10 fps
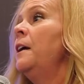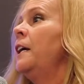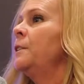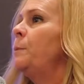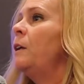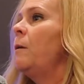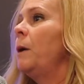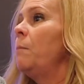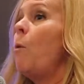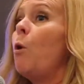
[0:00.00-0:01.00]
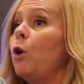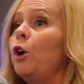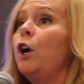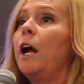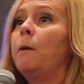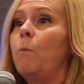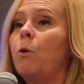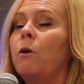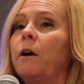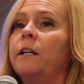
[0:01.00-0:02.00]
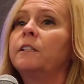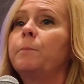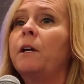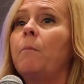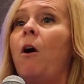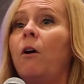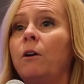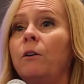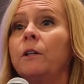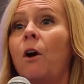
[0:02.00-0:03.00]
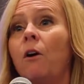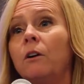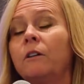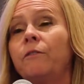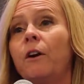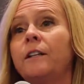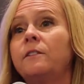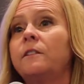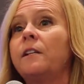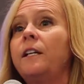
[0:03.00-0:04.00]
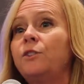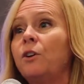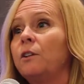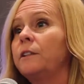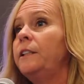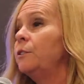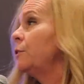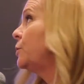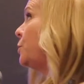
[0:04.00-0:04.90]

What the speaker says: is becoming more and more, and it's become harder and harder for us as HR leaders